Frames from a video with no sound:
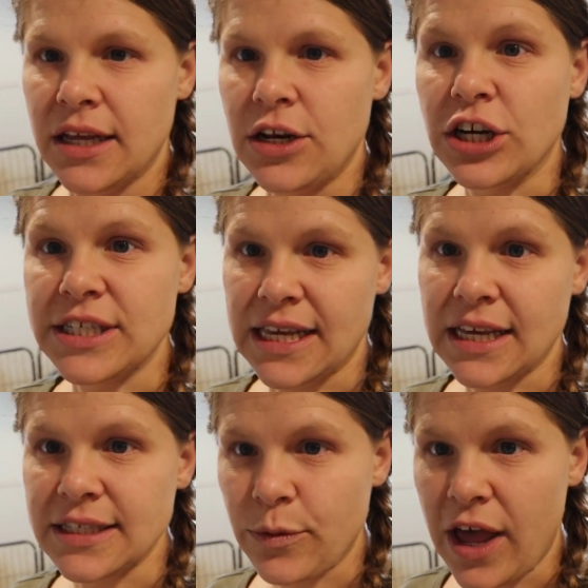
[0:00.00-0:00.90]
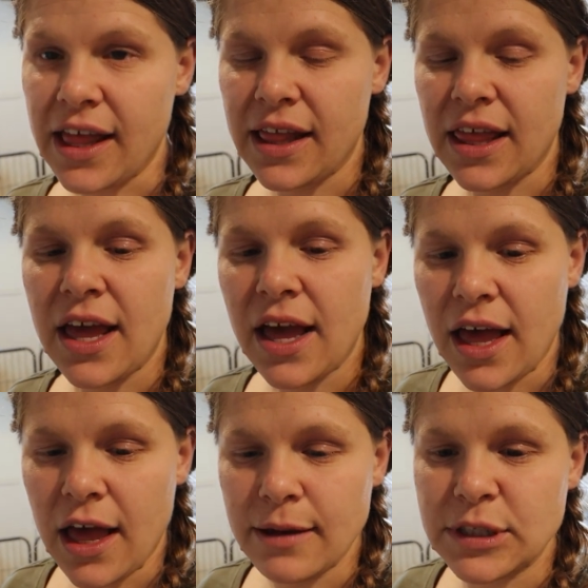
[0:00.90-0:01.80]
nursing as well.
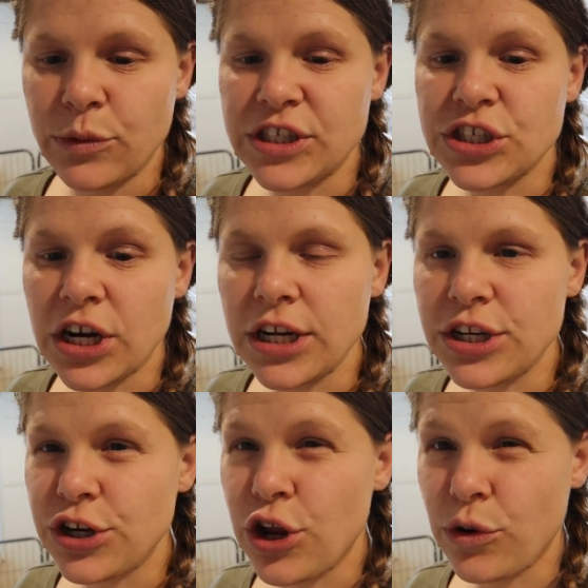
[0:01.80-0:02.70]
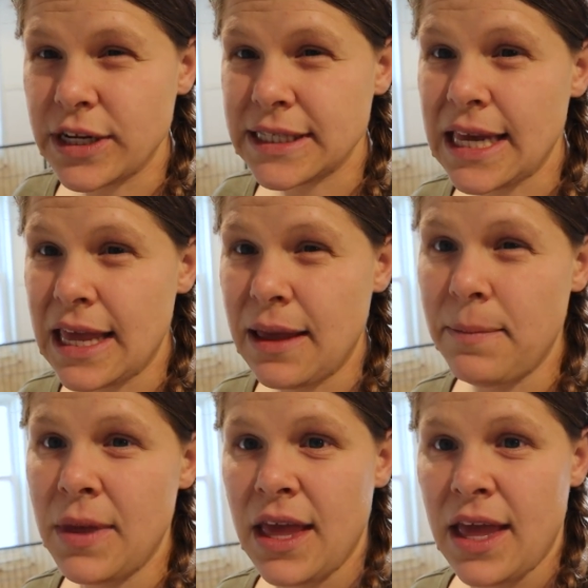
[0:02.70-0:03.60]
Um, so we started to notice
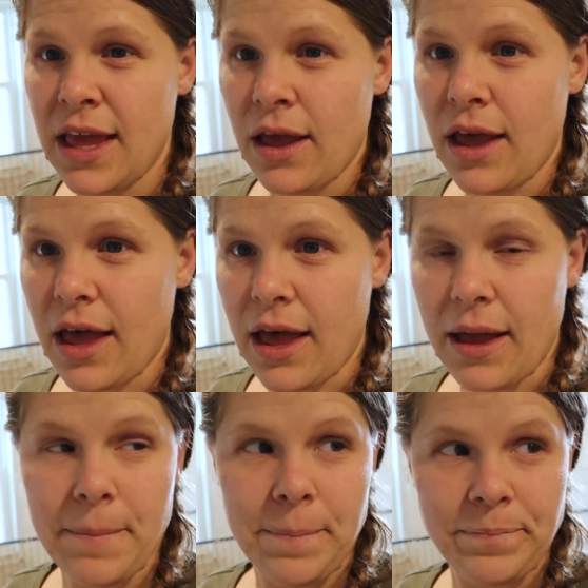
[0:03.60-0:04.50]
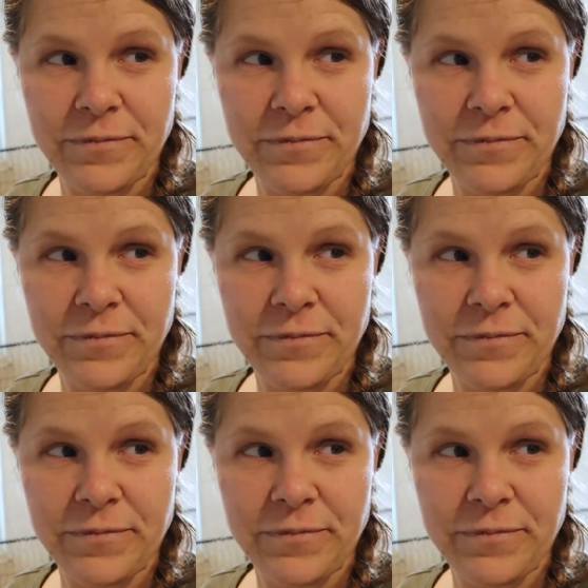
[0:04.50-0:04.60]
him um,